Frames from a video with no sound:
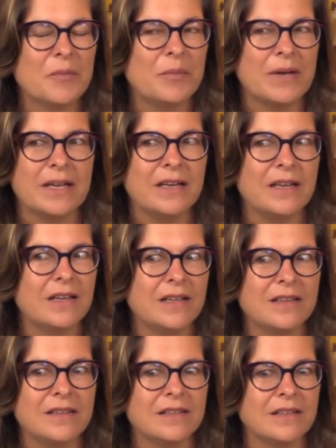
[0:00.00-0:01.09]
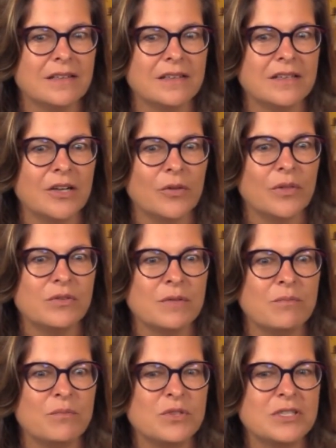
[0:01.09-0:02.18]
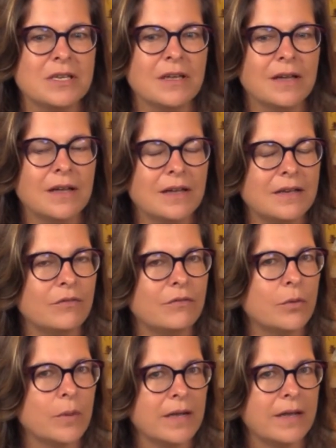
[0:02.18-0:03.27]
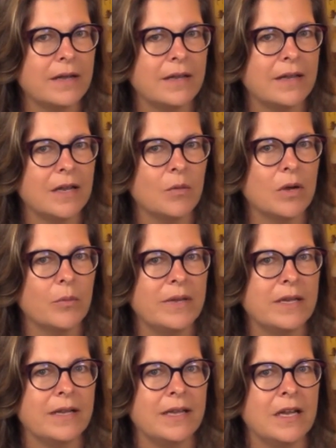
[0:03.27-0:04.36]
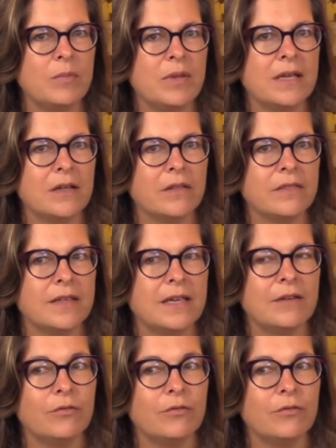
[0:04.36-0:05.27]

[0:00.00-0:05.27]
But there's a ton of variety in what we can eat and be healthy.